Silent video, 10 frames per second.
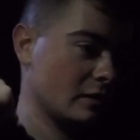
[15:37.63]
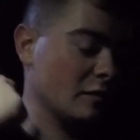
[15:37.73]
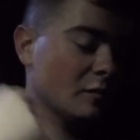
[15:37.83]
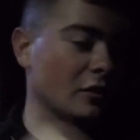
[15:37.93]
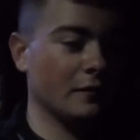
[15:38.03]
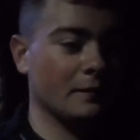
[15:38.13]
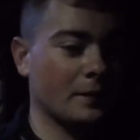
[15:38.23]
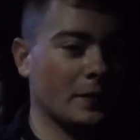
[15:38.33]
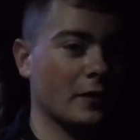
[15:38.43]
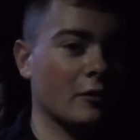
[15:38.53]
But
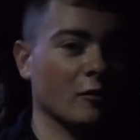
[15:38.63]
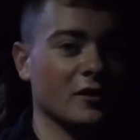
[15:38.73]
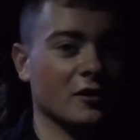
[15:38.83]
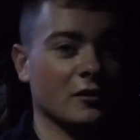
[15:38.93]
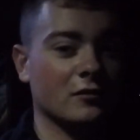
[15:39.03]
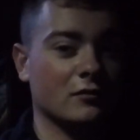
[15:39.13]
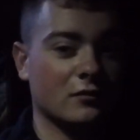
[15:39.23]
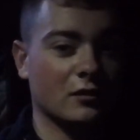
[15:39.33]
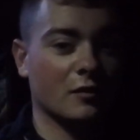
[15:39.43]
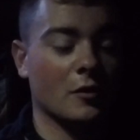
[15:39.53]
there'll be
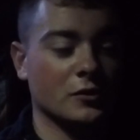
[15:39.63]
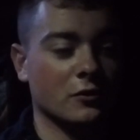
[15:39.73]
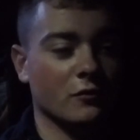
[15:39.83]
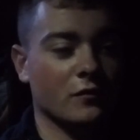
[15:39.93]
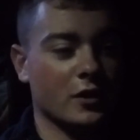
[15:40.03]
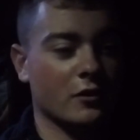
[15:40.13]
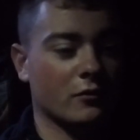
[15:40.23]
I'll post a new video